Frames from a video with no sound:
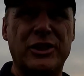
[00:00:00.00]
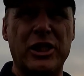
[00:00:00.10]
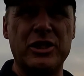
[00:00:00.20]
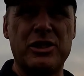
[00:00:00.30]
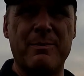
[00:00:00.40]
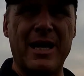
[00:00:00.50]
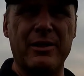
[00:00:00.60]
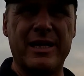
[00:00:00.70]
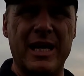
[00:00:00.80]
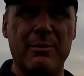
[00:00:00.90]
I changed the
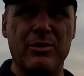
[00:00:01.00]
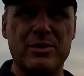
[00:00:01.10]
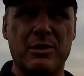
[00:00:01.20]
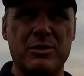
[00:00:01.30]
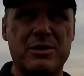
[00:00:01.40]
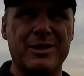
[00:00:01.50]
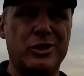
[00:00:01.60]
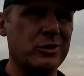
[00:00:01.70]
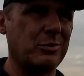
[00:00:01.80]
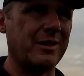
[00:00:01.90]
battery cables. There were some
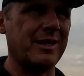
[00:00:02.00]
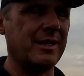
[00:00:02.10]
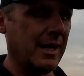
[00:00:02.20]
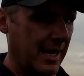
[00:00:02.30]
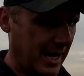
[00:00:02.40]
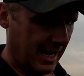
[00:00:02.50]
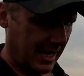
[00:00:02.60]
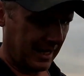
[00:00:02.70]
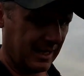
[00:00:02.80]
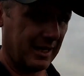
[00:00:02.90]
issues with it,
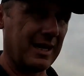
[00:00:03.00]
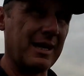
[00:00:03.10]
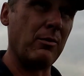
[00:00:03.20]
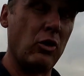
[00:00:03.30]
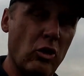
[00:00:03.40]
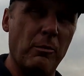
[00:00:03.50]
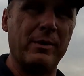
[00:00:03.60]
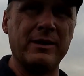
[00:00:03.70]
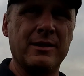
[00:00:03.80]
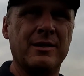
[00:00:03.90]
and I'm
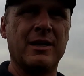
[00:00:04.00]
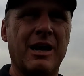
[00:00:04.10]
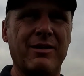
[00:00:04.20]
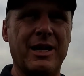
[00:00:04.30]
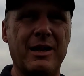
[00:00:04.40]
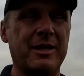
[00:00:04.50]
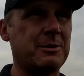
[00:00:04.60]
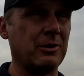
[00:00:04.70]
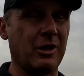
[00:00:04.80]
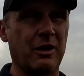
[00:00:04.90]
hoping
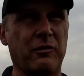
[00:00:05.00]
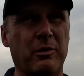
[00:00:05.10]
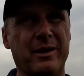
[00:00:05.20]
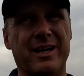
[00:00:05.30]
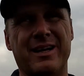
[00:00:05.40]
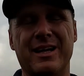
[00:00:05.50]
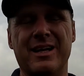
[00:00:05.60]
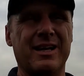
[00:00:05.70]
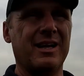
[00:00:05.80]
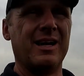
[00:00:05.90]
it's been running for a bit.
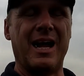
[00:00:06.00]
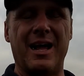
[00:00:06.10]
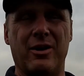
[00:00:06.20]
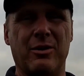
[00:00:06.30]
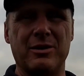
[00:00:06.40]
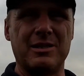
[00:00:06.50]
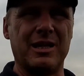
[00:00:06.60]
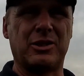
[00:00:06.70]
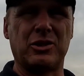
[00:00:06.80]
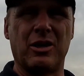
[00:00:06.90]
I don't know, it's
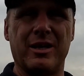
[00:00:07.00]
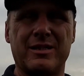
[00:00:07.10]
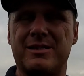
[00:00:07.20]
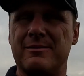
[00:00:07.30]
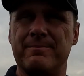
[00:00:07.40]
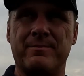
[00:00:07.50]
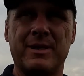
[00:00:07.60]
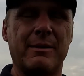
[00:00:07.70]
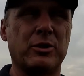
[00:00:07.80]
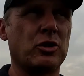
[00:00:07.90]
electronics.
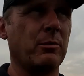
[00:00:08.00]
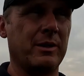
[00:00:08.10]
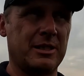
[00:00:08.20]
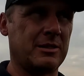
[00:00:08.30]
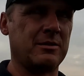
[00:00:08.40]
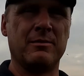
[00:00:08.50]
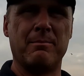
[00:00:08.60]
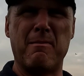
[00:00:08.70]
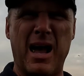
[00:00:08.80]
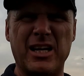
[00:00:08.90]
I'm just hoping it's
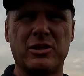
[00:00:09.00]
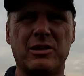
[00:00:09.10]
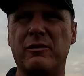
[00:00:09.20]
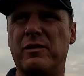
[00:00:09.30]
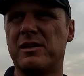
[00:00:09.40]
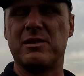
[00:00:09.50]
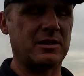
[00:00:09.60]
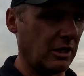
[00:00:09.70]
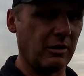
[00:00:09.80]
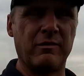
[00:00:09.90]
magically fixed
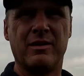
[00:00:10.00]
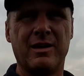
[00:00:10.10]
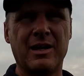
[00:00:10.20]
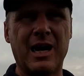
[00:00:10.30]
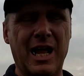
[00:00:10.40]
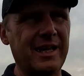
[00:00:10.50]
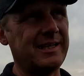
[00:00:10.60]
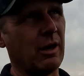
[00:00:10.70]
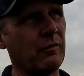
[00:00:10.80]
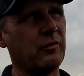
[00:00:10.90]
itself. Highly
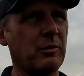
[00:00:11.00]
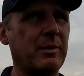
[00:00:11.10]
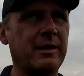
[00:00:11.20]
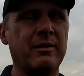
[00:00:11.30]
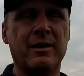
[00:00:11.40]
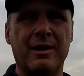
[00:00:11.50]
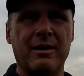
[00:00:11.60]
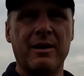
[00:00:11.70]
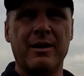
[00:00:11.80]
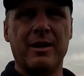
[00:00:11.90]
doubtful, but
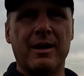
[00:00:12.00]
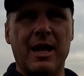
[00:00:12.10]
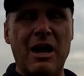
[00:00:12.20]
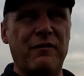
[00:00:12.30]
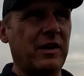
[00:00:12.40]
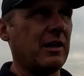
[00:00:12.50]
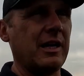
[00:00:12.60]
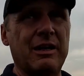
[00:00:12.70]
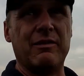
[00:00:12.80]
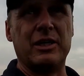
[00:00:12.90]
I figured
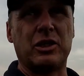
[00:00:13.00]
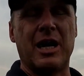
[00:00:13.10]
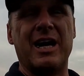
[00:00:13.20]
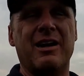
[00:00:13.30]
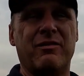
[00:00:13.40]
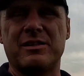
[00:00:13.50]
I'd give it a try.